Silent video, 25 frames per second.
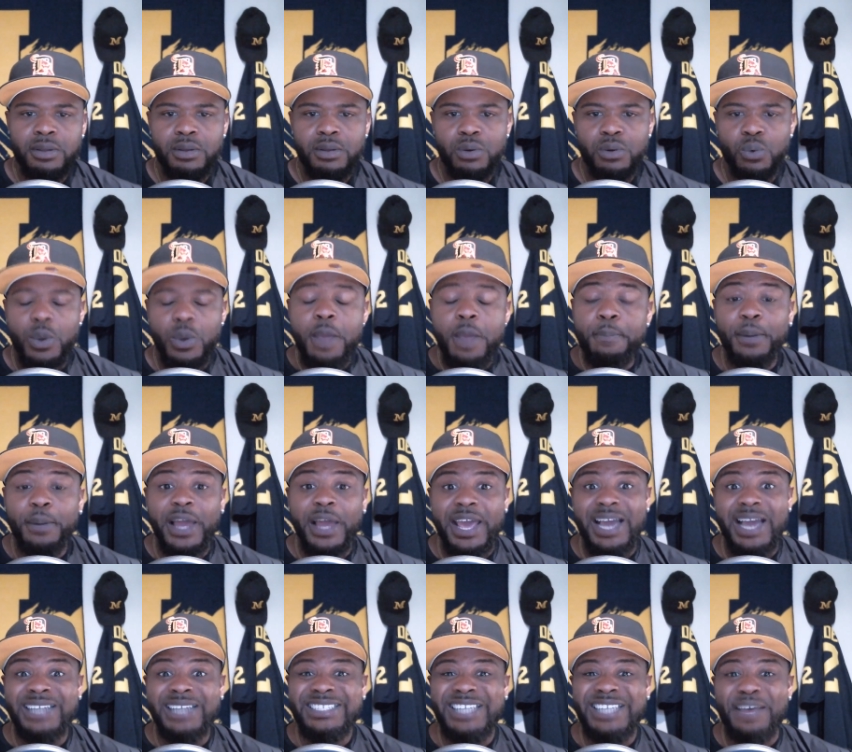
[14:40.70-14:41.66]
We play
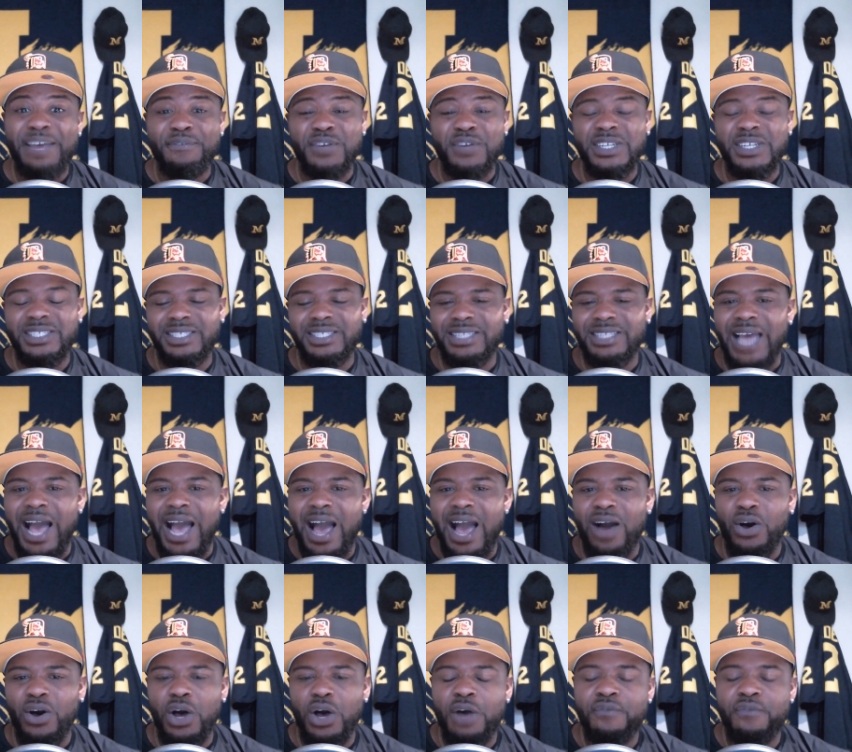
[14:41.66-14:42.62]
a different
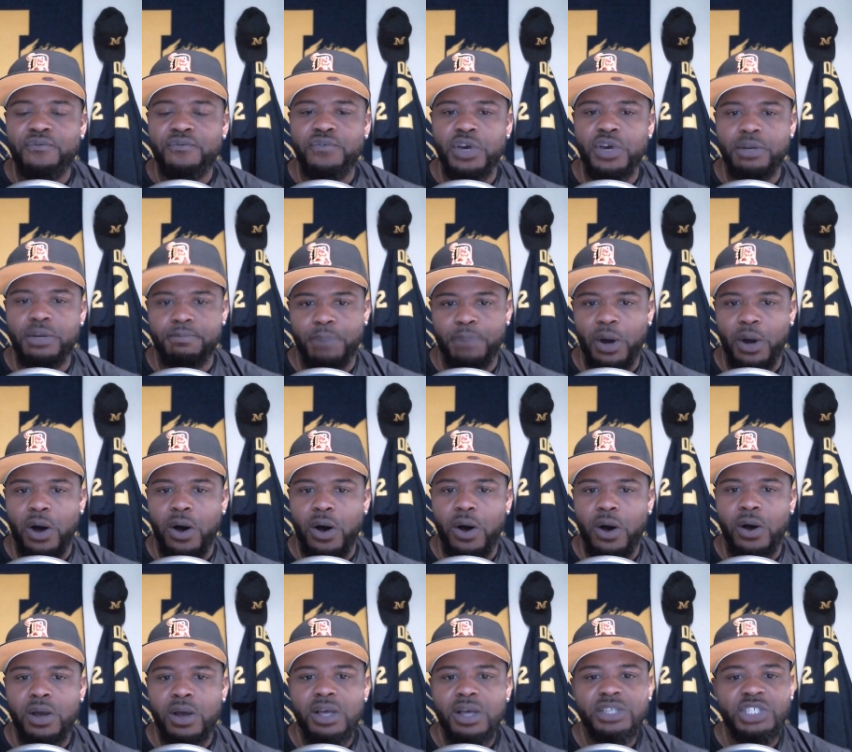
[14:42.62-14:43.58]
style of
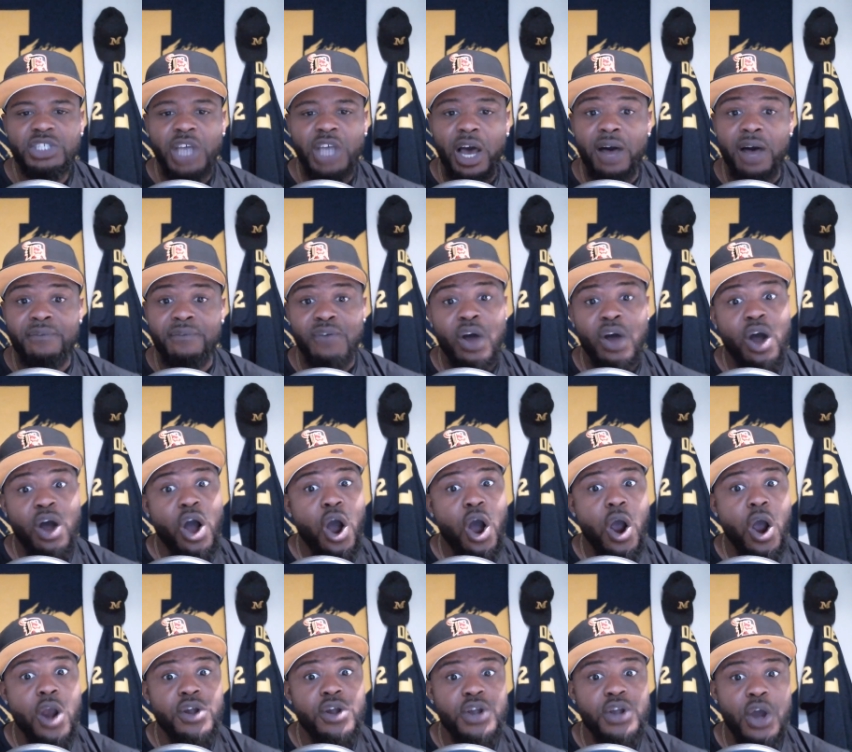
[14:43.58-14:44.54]
football. Tough,
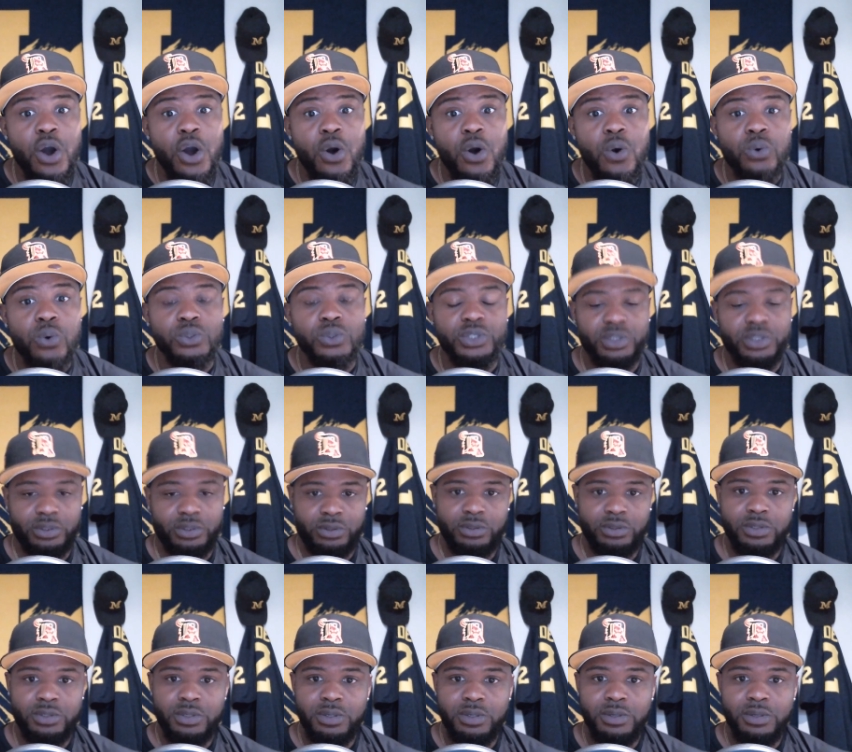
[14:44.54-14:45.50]
hard-nosed
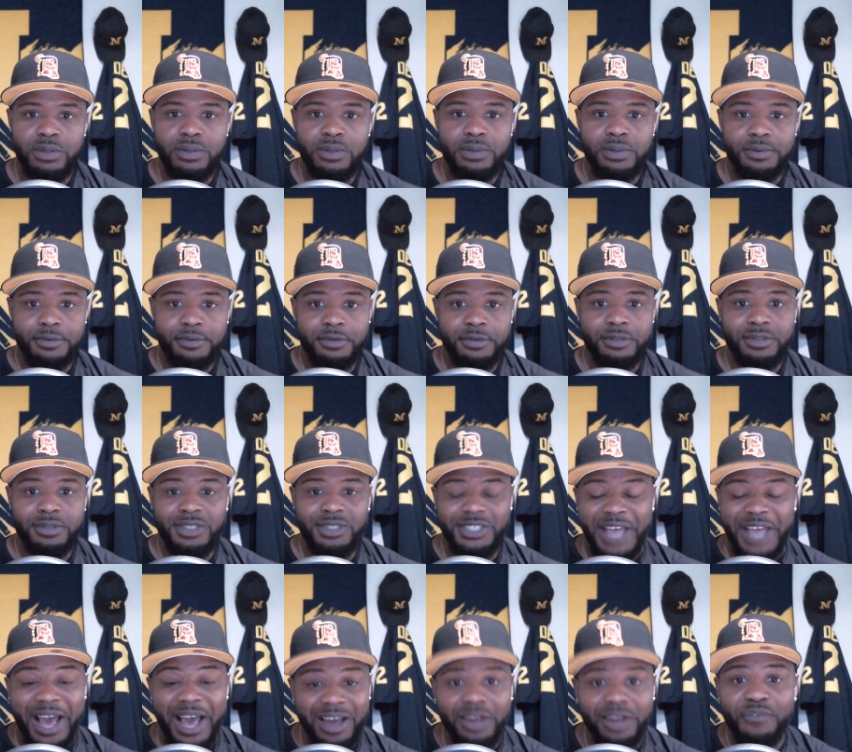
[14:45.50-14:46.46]

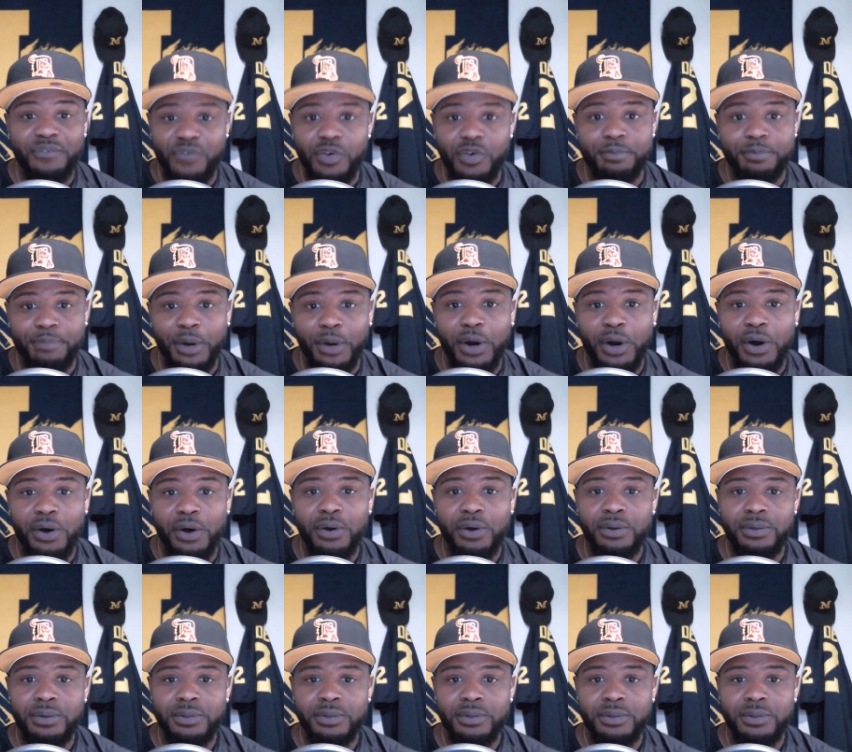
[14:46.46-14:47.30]
style of football.